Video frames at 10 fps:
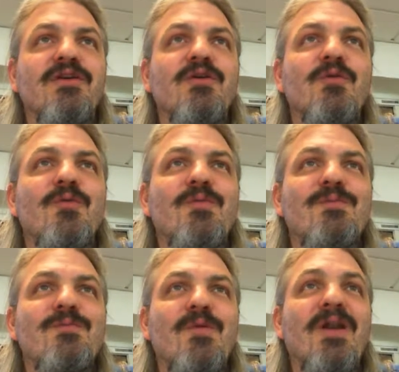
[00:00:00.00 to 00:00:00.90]
you
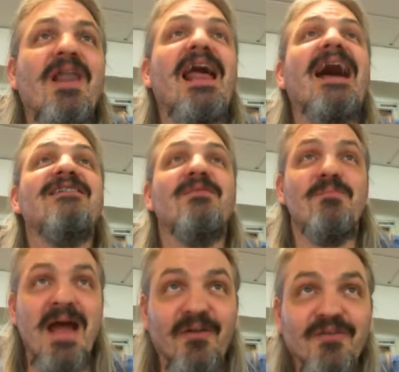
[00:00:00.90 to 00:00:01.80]
put large
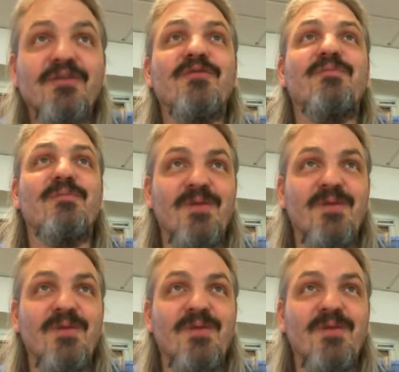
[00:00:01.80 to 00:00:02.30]
amounts of